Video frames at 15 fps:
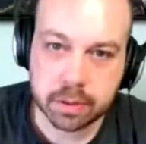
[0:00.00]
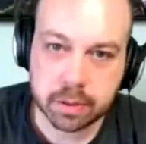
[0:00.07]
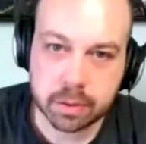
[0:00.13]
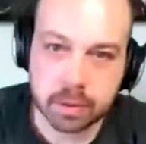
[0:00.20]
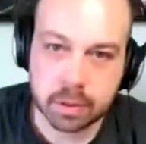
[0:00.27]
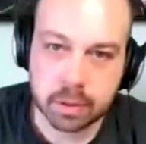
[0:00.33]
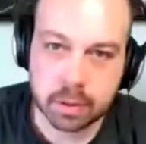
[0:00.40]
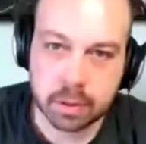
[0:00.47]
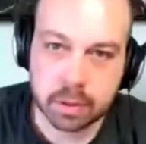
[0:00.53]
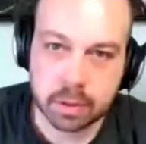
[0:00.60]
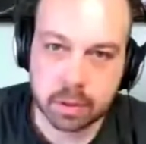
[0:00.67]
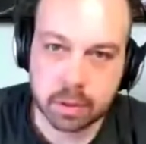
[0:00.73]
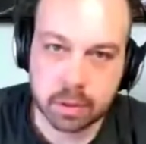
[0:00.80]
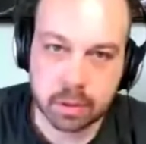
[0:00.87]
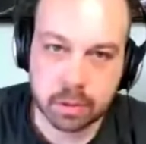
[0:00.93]
go
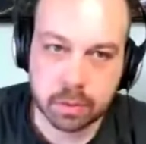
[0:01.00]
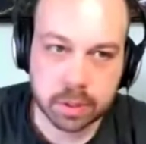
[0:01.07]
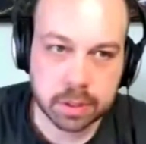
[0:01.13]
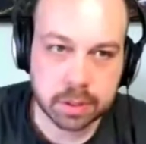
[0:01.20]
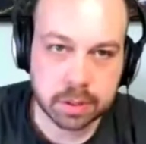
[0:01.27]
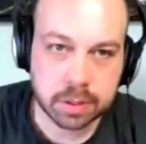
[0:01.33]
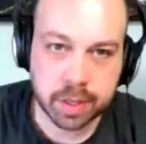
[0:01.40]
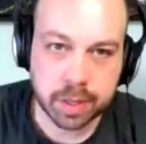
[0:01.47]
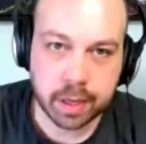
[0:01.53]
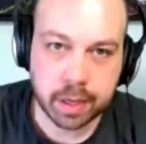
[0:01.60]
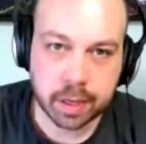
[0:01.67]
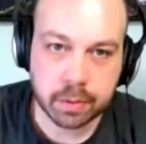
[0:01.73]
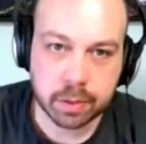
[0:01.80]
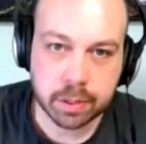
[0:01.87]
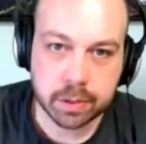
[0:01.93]
where's my
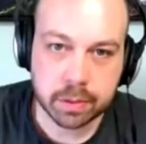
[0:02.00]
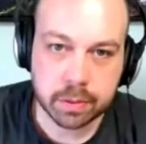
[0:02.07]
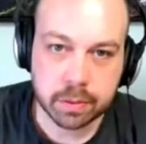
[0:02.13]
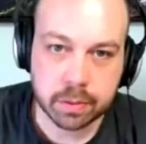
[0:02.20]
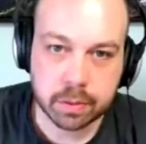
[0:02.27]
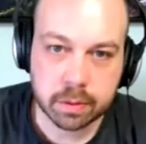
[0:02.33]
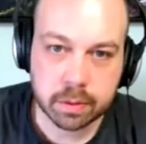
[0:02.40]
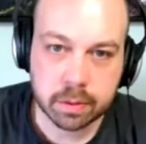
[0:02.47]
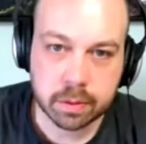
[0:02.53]
Hangout window?